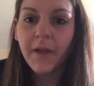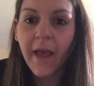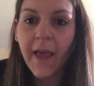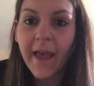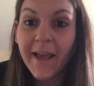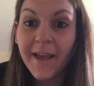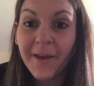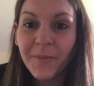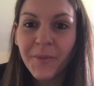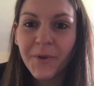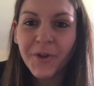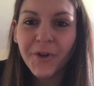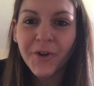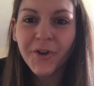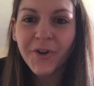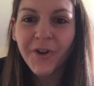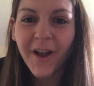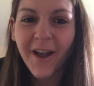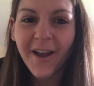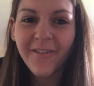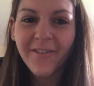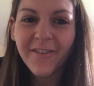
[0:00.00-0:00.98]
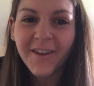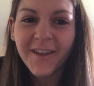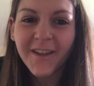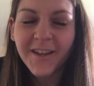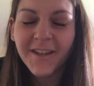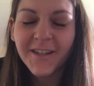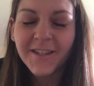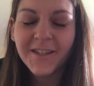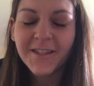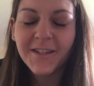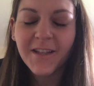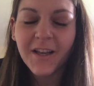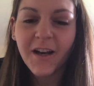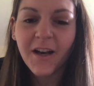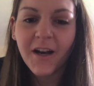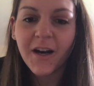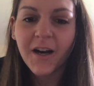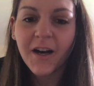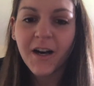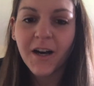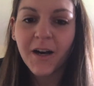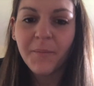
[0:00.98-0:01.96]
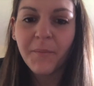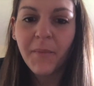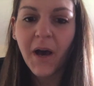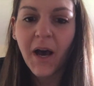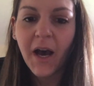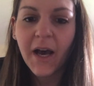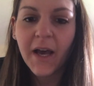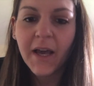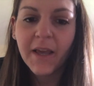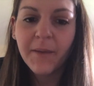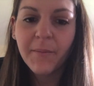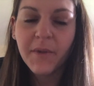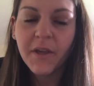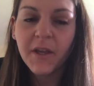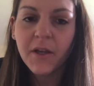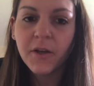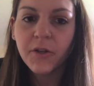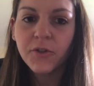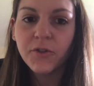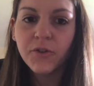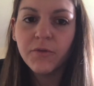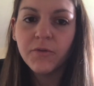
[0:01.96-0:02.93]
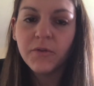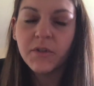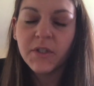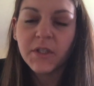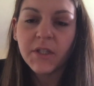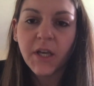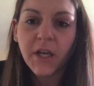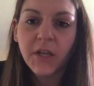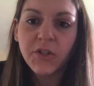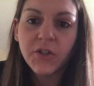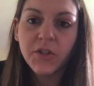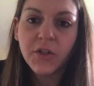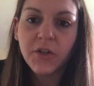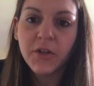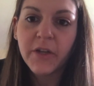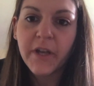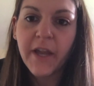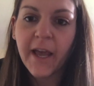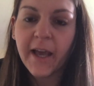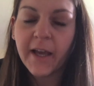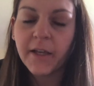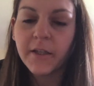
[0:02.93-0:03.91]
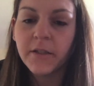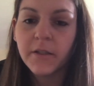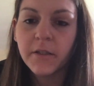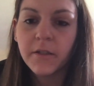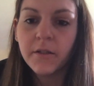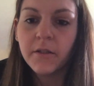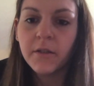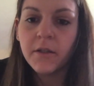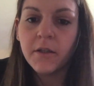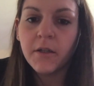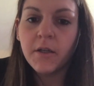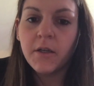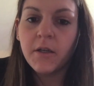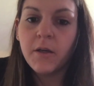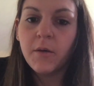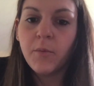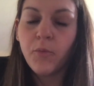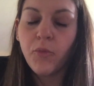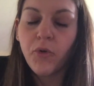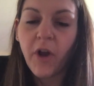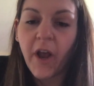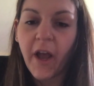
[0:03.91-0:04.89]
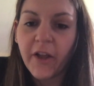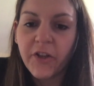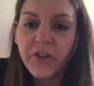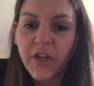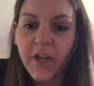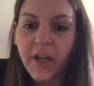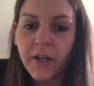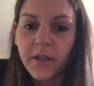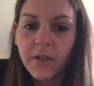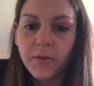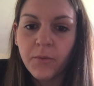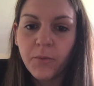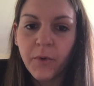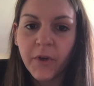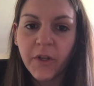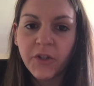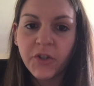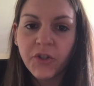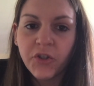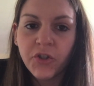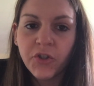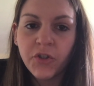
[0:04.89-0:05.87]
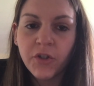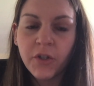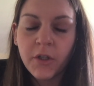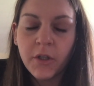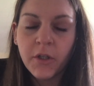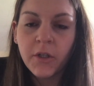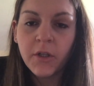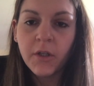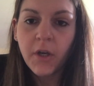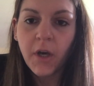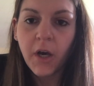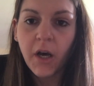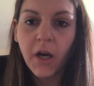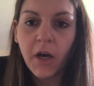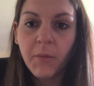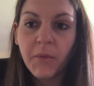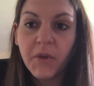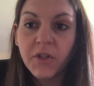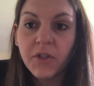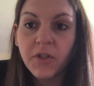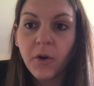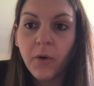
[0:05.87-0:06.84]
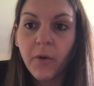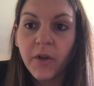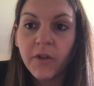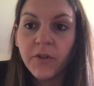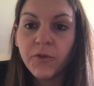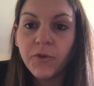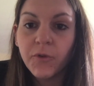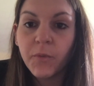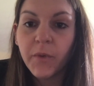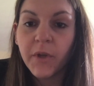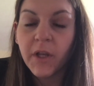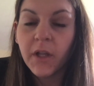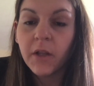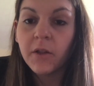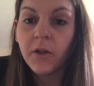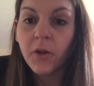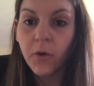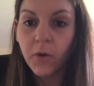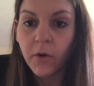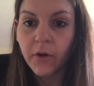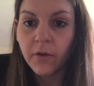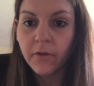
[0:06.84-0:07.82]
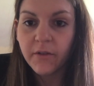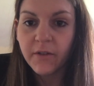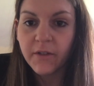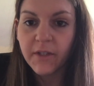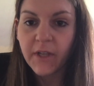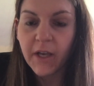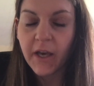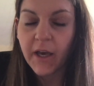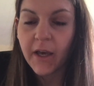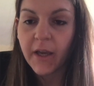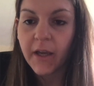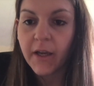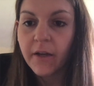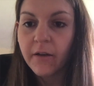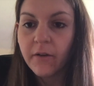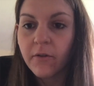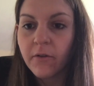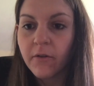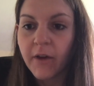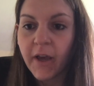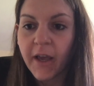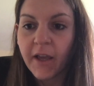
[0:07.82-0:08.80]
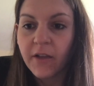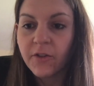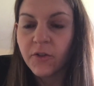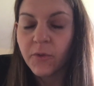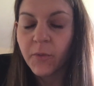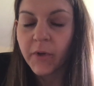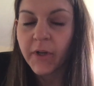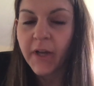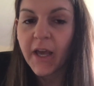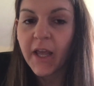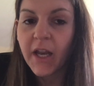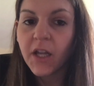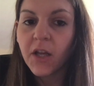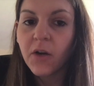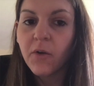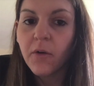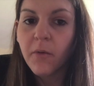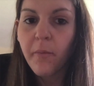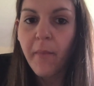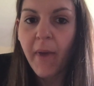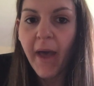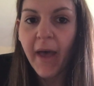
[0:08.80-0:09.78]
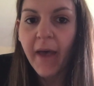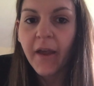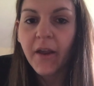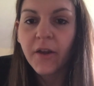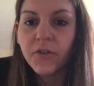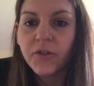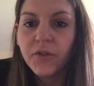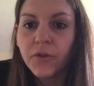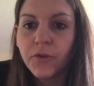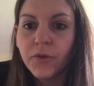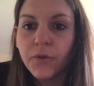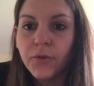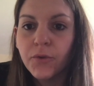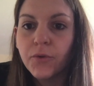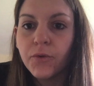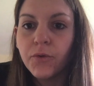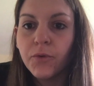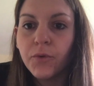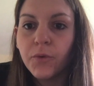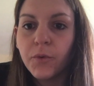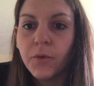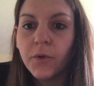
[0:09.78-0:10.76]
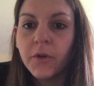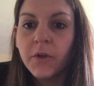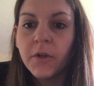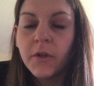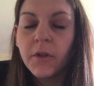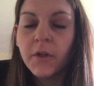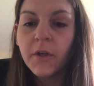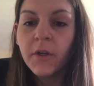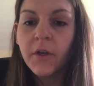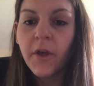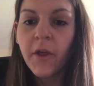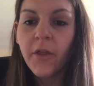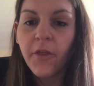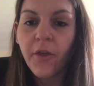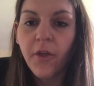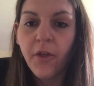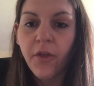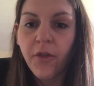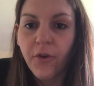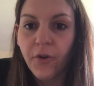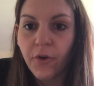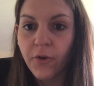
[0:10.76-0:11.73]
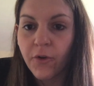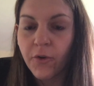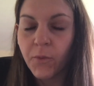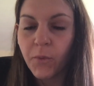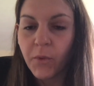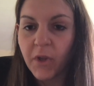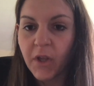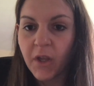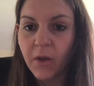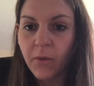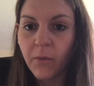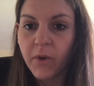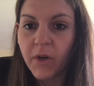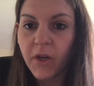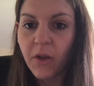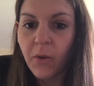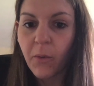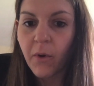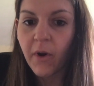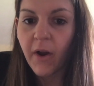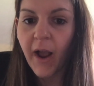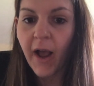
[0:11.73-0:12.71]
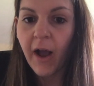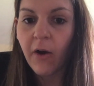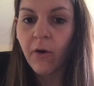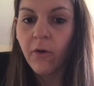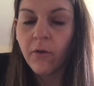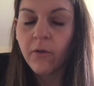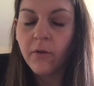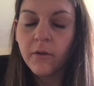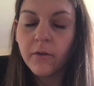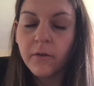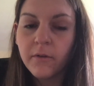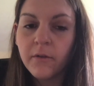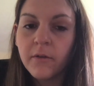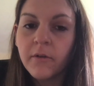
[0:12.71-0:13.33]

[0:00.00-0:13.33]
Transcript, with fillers: Hey computer graphics, um, I am here to discuss your next project which um, is going to be a logo design. Okay, so we're kind of going back to the third week when you were out